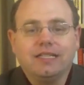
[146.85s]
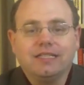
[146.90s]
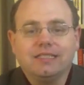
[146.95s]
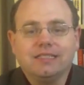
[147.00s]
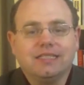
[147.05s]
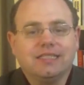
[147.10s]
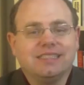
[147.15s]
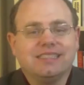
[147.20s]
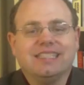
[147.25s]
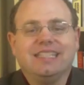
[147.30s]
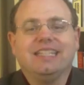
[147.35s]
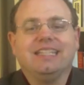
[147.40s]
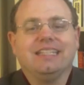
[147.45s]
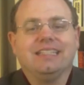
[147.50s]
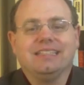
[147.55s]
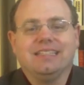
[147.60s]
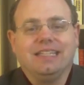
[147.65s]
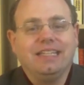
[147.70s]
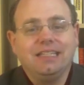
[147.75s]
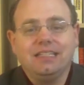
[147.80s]
and says it
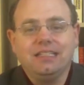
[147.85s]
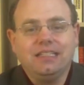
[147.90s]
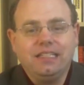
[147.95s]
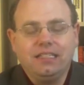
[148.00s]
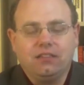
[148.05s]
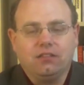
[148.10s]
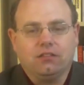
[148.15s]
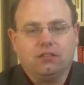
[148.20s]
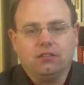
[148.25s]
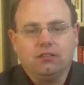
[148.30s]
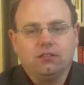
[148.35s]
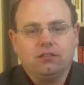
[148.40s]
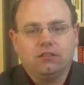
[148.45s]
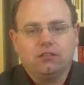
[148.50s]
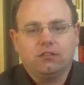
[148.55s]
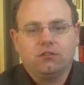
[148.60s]
is illegal